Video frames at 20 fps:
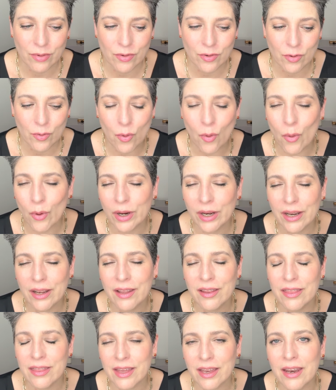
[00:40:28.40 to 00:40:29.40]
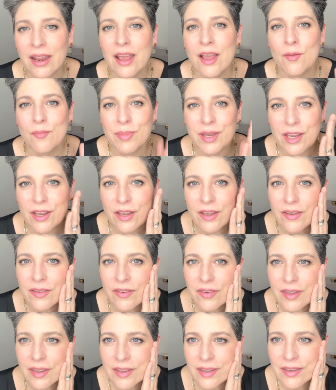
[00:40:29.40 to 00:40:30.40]
too oily, then
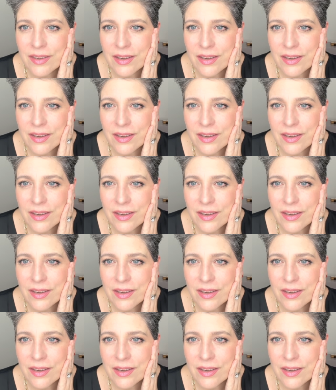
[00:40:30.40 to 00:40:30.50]
because it,